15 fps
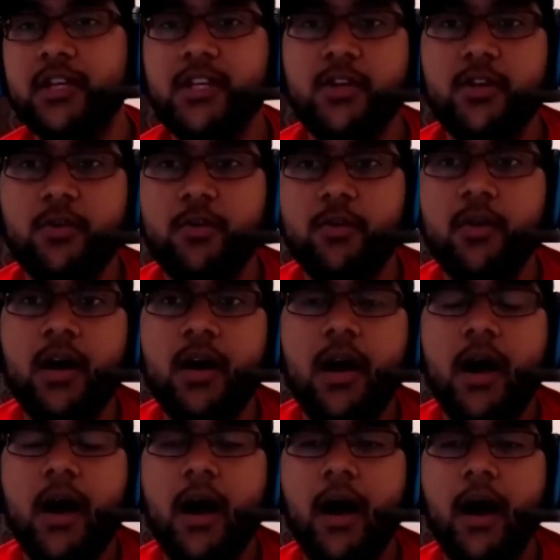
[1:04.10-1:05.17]
new
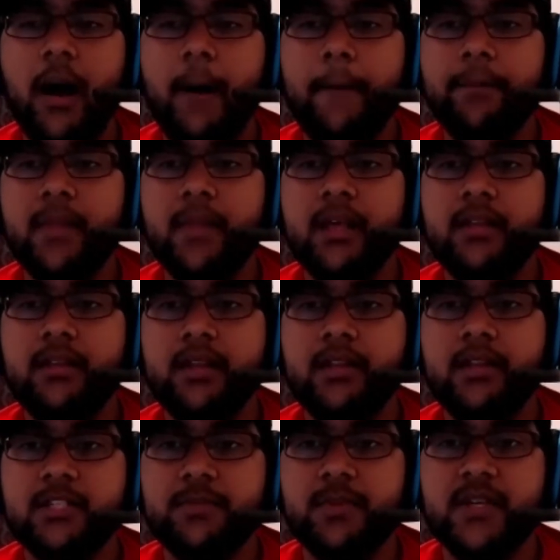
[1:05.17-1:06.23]
in
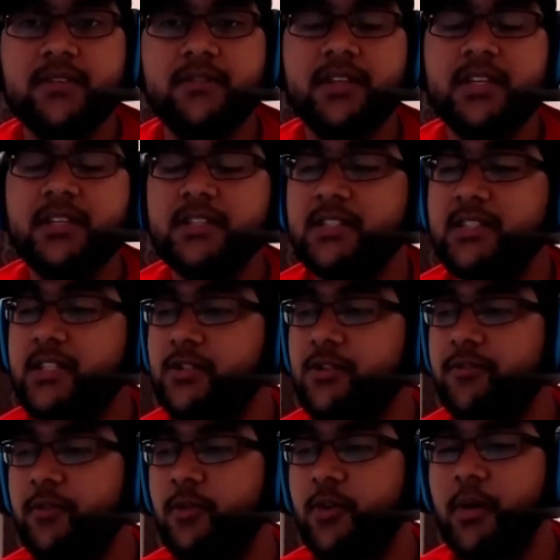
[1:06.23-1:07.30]
the space of things in Central
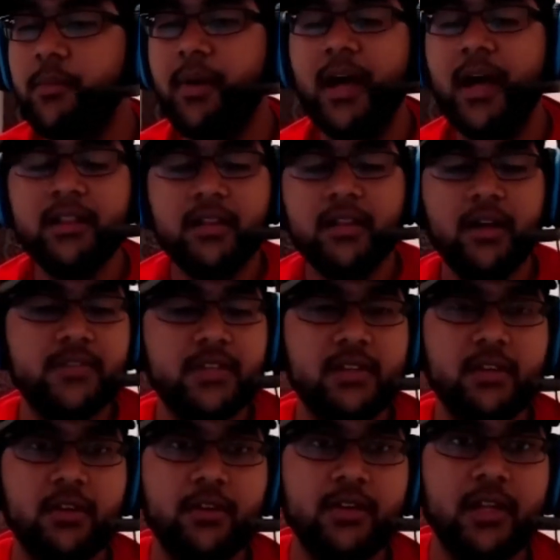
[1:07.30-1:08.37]
Florida, but I'd love to
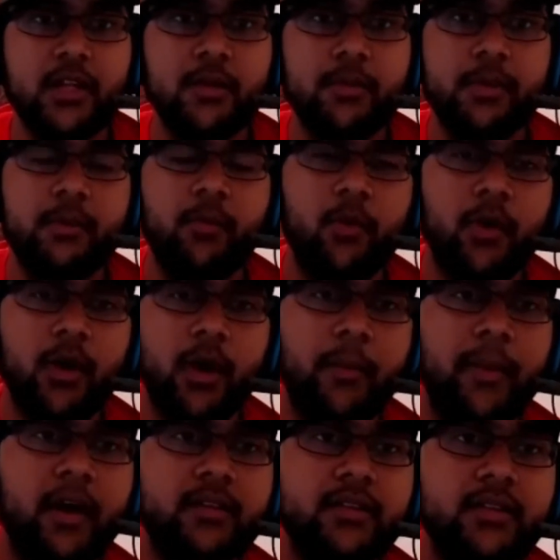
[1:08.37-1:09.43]
learn a little bit more
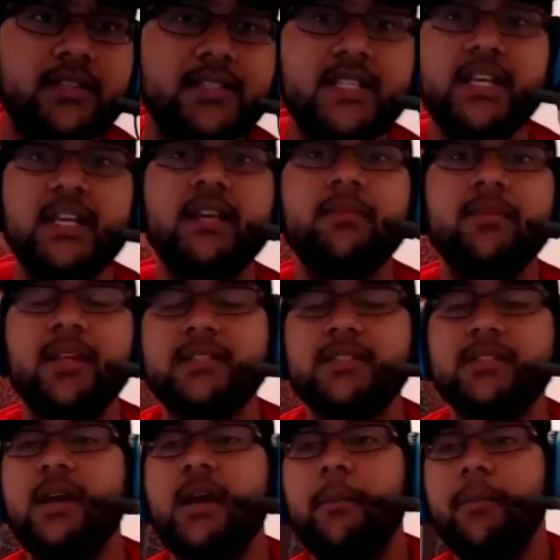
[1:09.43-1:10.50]
about the team that's
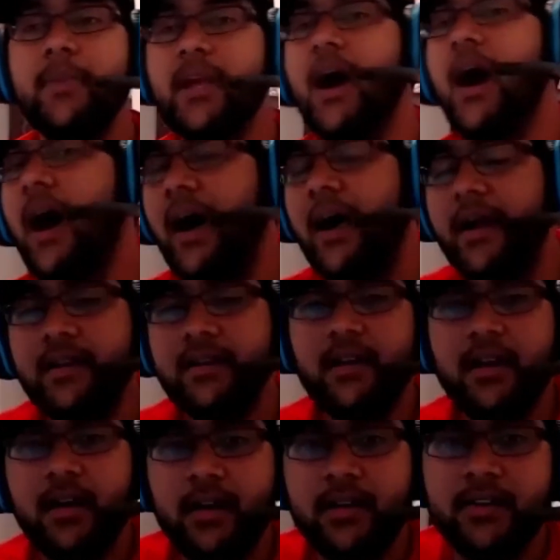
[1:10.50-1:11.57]
behind
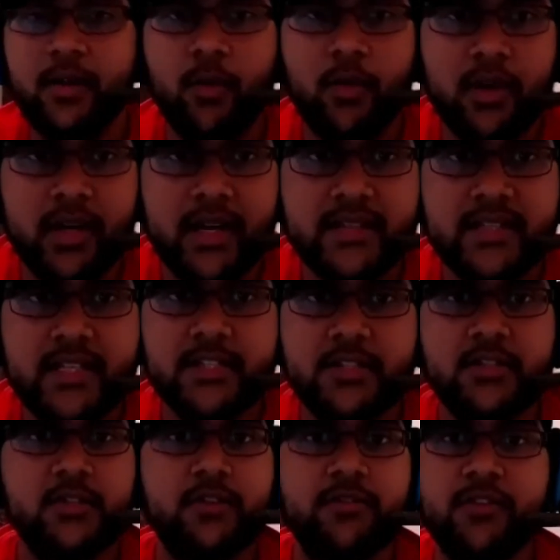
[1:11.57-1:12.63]
the
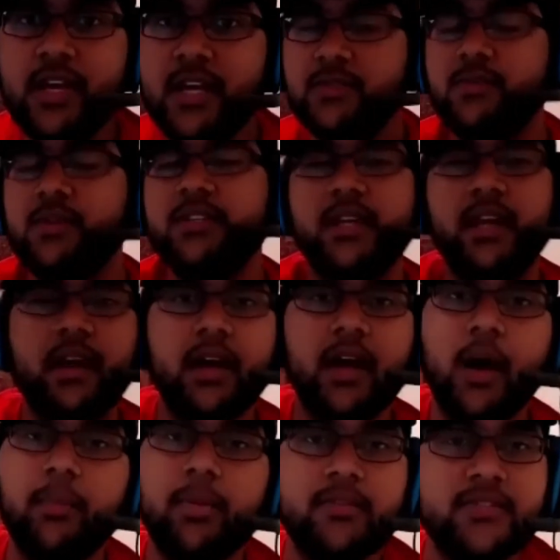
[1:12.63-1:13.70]
organization. So if you guys want to take a
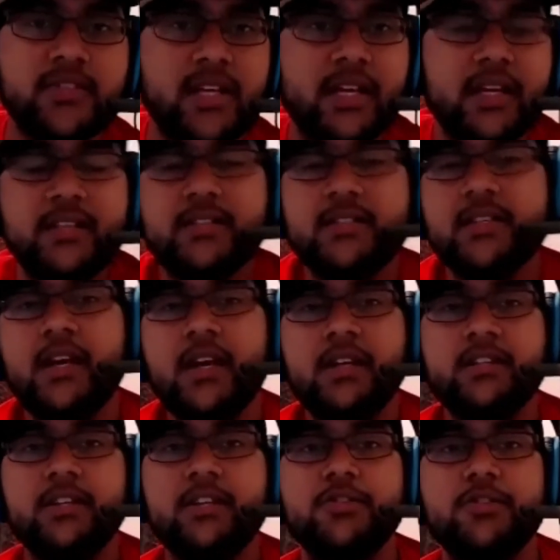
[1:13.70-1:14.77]
couple of seconds
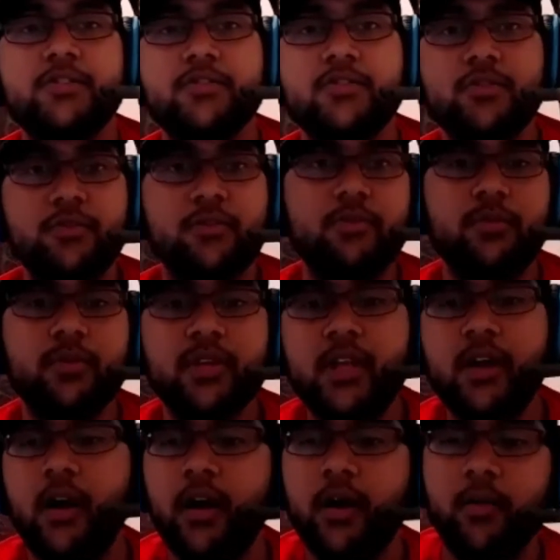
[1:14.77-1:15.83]
to introduce who you
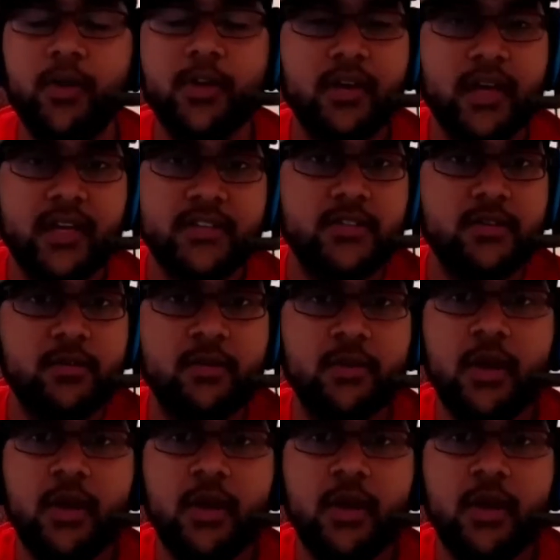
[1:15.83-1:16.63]
really are and what you guys do,